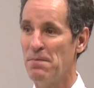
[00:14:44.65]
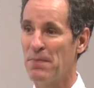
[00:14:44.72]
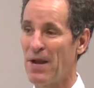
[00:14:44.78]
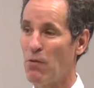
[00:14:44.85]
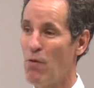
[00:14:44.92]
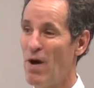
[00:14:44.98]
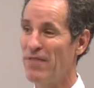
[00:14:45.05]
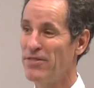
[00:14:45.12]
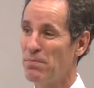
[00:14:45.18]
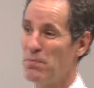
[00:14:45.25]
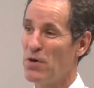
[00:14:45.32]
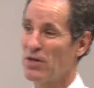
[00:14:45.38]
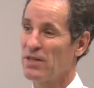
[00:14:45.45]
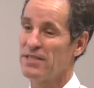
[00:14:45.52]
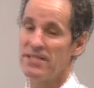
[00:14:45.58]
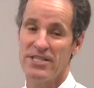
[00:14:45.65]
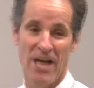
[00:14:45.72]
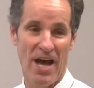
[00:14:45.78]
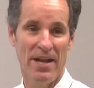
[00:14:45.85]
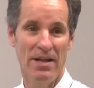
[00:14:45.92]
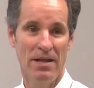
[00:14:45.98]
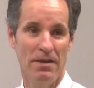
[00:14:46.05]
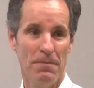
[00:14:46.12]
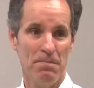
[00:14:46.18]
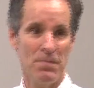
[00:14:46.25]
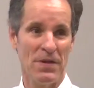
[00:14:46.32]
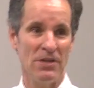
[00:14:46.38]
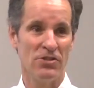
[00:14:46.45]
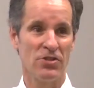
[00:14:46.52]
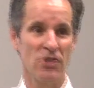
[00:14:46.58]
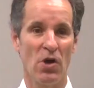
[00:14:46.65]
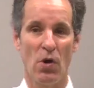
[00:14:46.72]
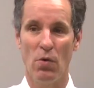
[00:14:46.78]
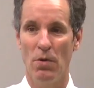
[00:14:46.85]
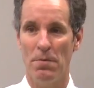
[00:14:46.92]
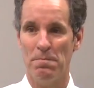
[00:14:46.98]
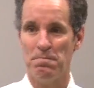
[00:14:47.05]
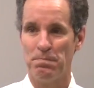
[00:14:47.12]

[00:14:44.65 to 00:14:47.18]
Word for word: But I want the booklet done, so